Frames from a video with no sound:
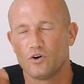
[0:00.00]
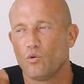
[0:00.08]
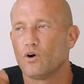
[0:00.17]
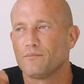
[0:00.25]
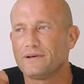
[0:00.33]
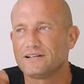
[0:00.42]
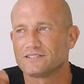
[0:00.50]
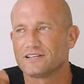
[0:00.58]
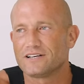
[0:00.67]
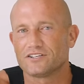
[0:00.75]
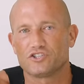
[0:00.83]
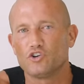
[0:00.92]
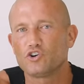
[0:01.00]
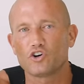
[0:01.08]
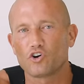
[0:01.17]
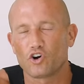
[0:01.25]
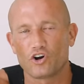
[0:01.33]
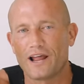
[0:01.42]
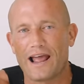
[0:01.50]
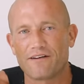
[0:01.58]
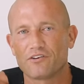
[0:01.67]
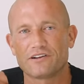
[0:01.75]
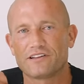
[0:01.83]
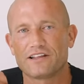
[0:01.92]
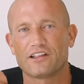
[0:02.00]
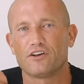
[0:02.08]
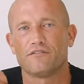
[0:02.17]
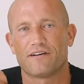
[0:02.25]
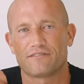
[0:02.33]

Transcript: Well, it means this you can learn everything that you've